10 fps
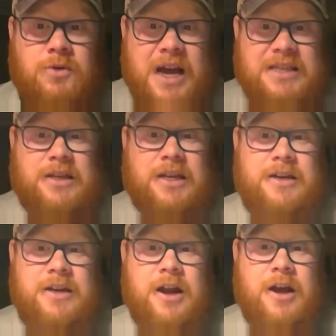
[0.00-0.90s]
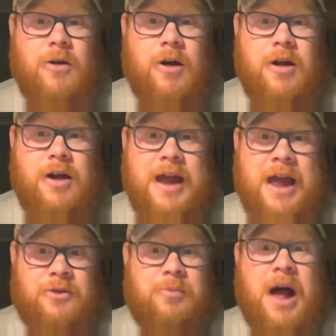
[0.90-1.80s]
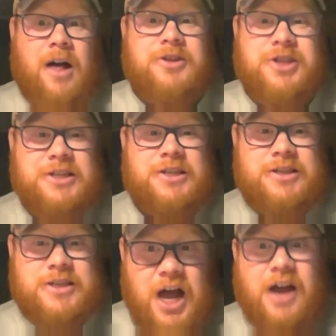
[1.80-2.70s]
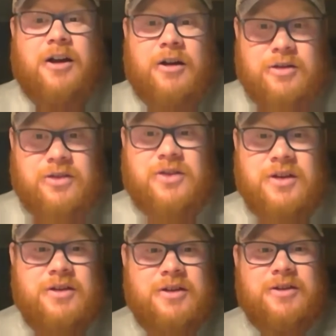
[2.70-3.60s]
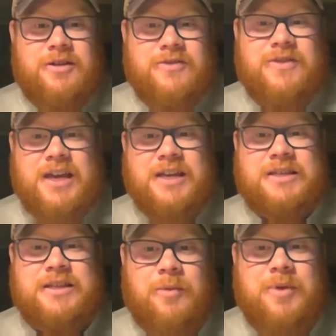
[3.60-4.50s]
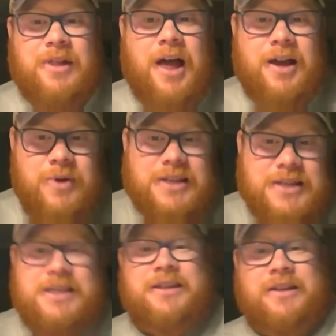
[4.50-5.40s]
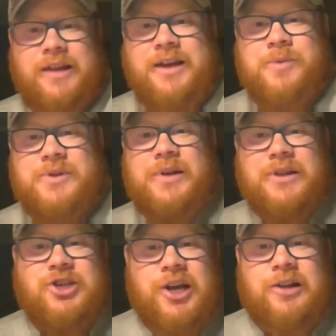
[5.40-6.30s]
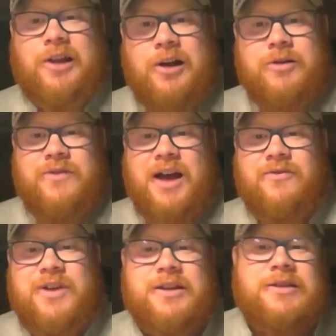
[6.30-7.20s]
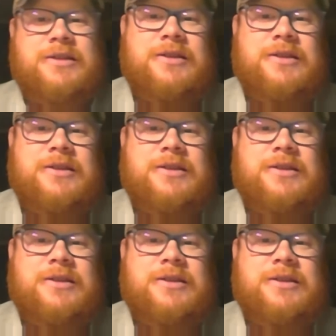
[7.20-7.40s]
wrestling, anthropologists unearth this, they'll be like, we can see the link between the Gigolo and Val Venus.